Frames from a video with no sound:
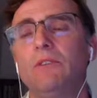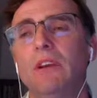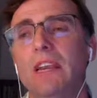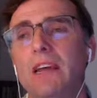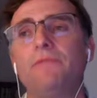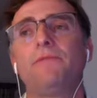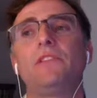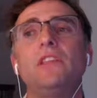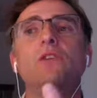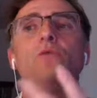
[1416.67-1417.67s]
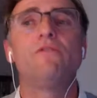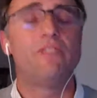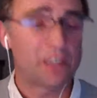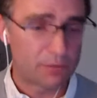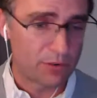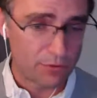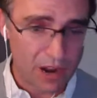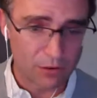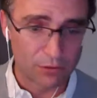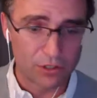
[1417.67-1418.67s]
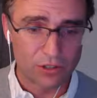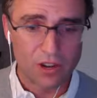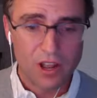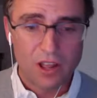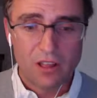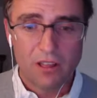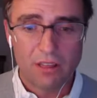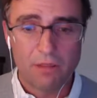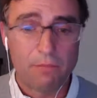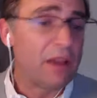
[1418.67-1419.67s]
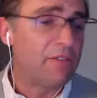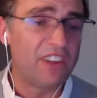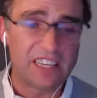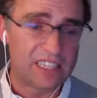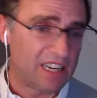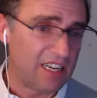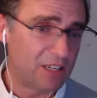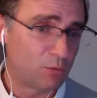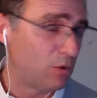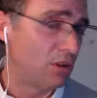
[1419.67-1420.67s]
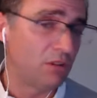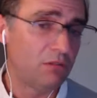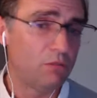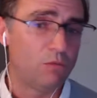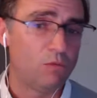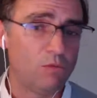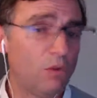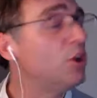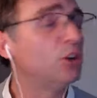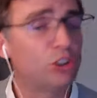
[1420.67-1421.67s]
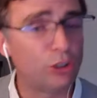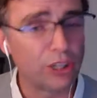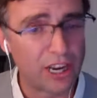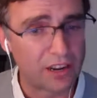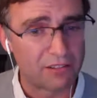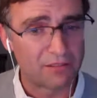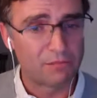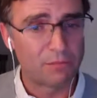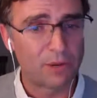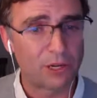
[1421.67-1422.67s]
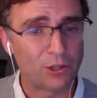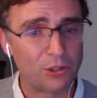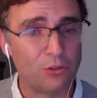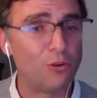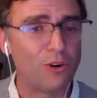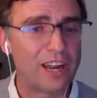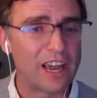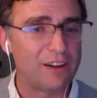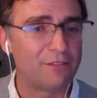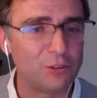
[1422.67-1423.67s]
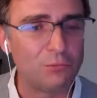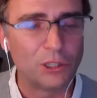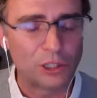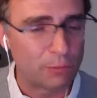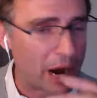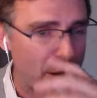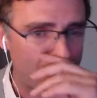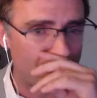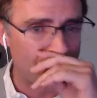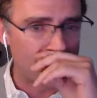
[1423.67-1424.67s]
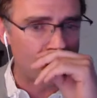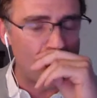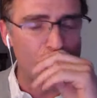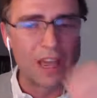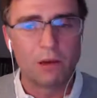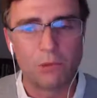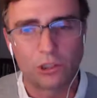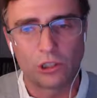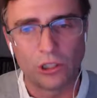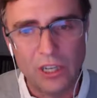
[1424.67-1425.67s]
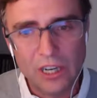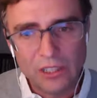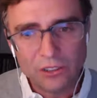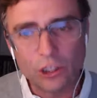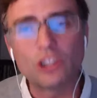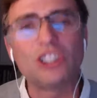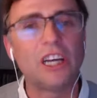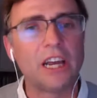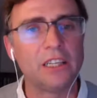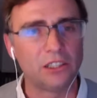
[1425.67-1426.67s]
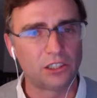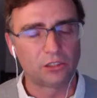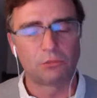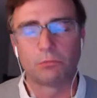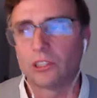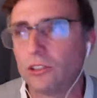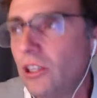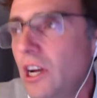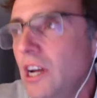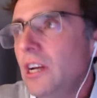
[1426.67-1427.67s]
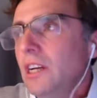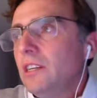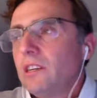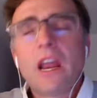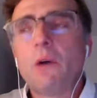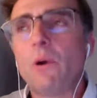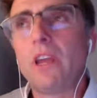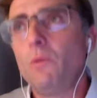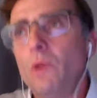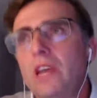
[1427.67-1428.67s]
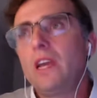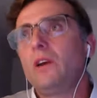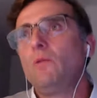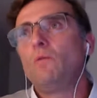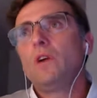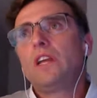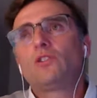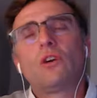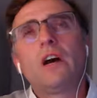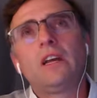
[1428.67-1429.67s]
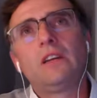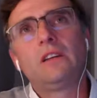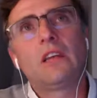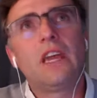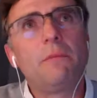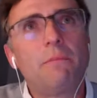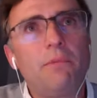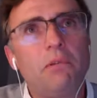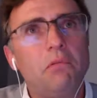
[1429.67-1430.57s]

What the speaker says: lift new investment rounds, the big VCs will not join in because you already have too much power and they won't be able to change much. So now we try and keep